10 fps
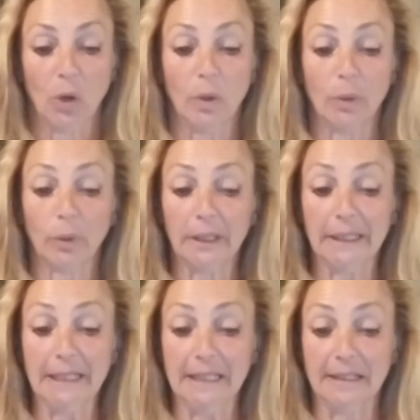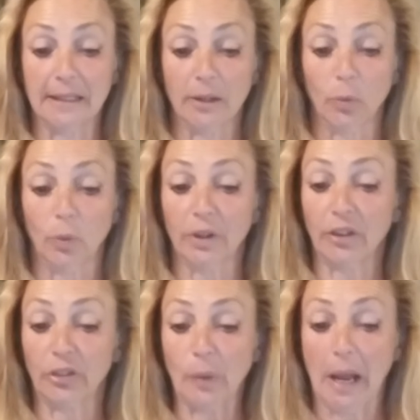We were released with a
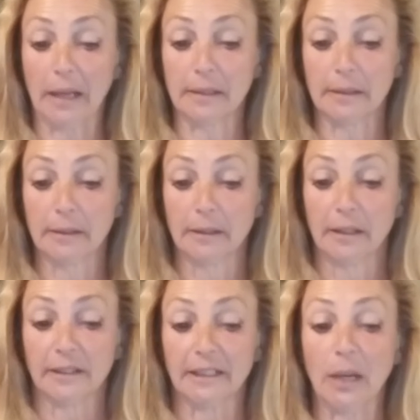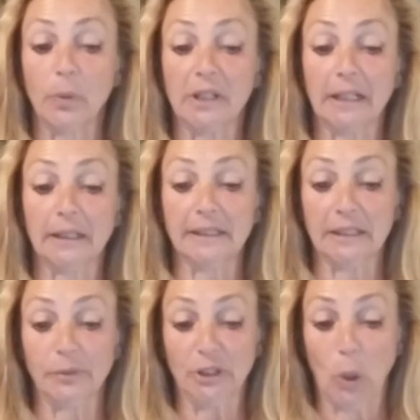threat that they would kill us
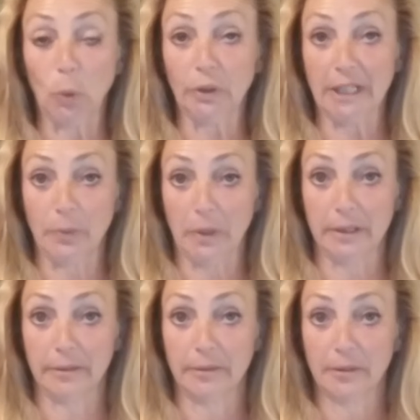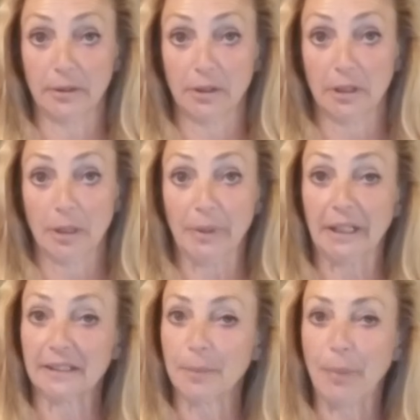if we told anyone.
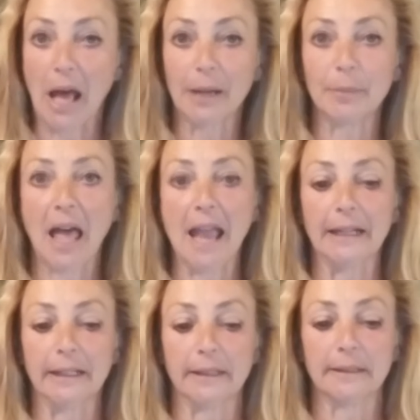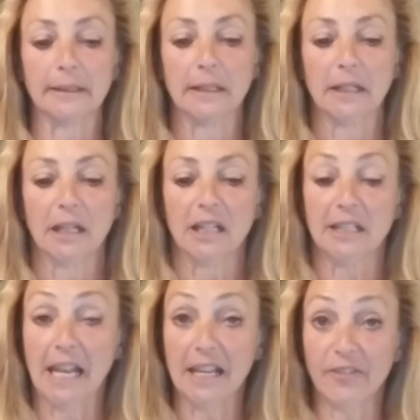Because the bottom line is,
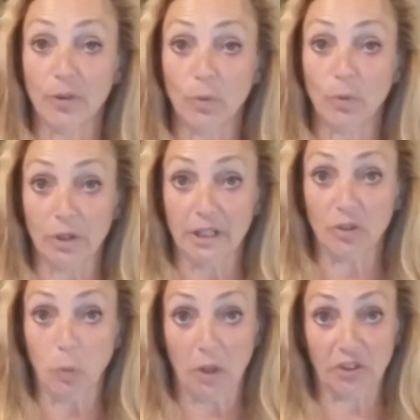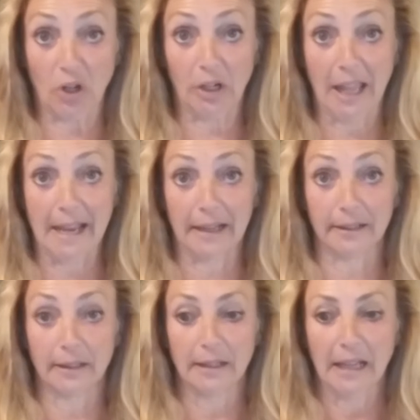David Wilderness wants our
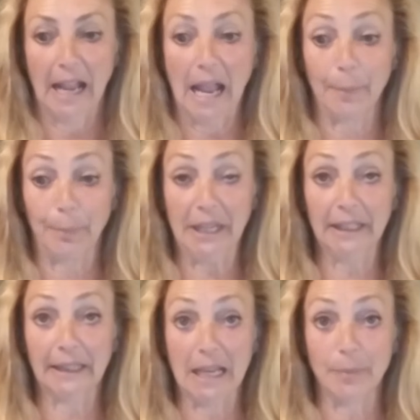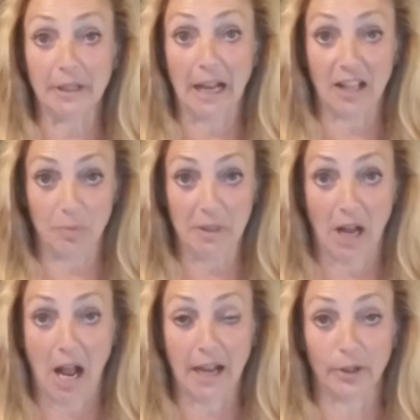land, and Pete Layman has been
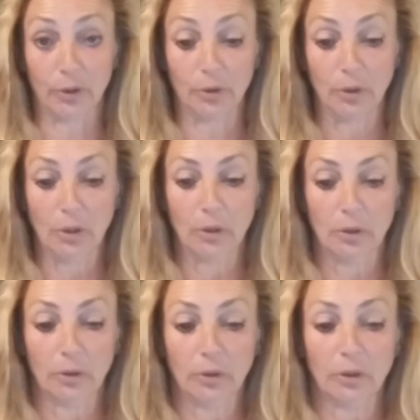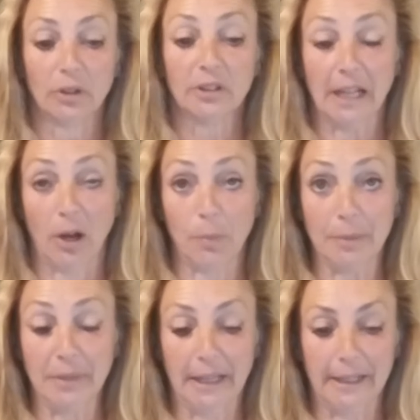hired to help
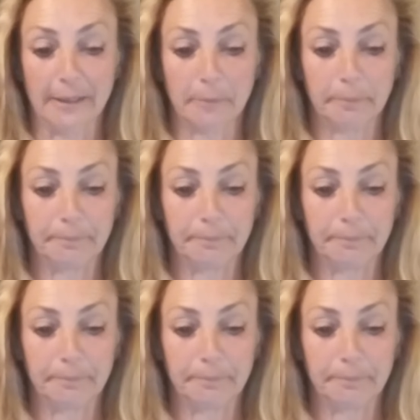him get it.